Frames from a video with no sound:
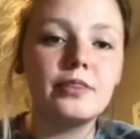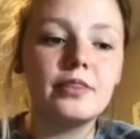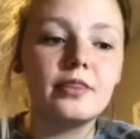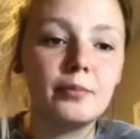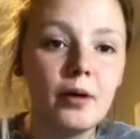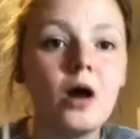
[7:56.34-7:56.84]

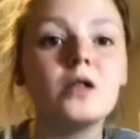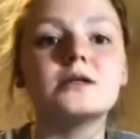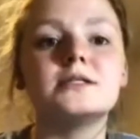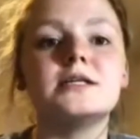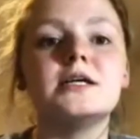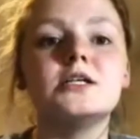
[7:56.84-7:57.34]
the
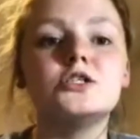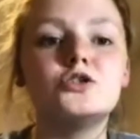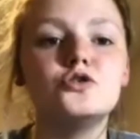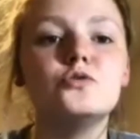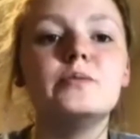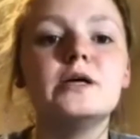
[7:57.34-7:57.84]
policy
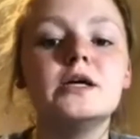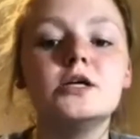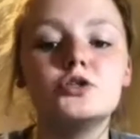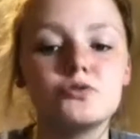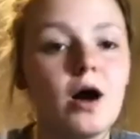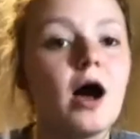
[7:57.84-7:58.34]
to be
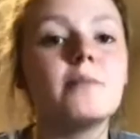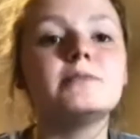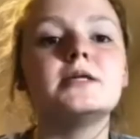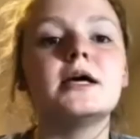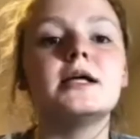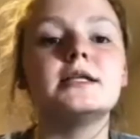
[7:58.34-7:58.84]

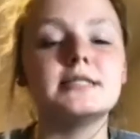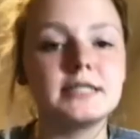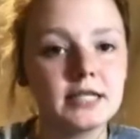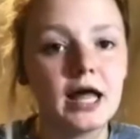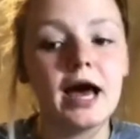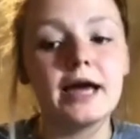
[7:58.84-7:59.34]
dropped and
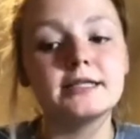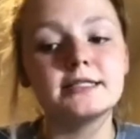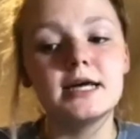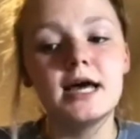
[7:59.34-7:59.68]
declined.